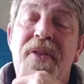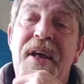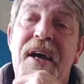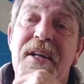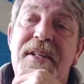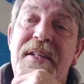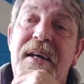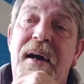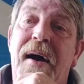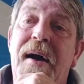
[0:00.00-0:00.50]
the
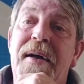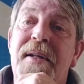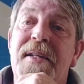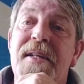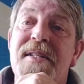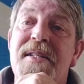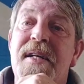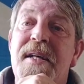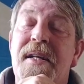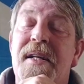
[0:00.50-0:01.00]
attack to
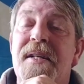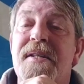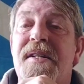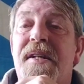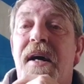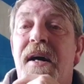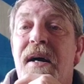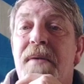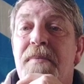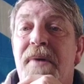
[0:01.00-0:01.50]
say that
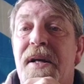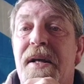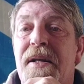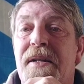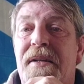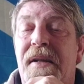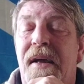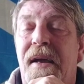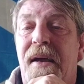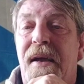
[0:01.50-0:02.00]
Starmer had